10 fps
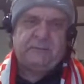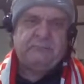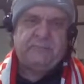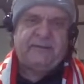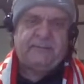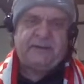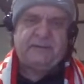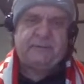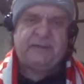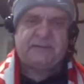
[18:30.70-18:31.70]
everybody
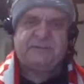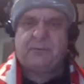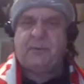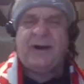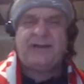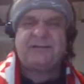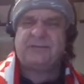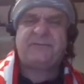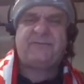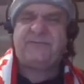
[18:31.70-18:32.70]
doing that. So why is there
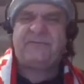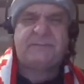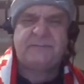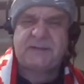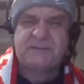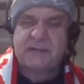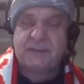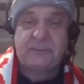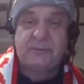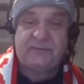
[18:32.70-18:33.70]
50% dark
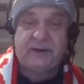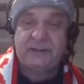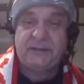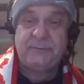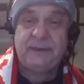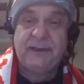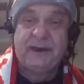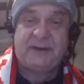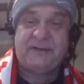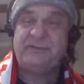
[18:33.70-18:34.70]
pool volume
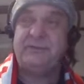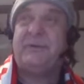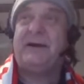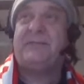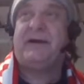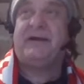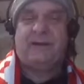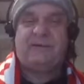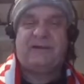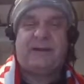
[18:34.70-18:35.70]
on a $2
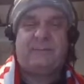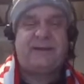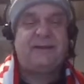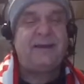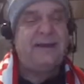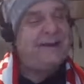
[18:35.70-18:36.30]
biopharma company?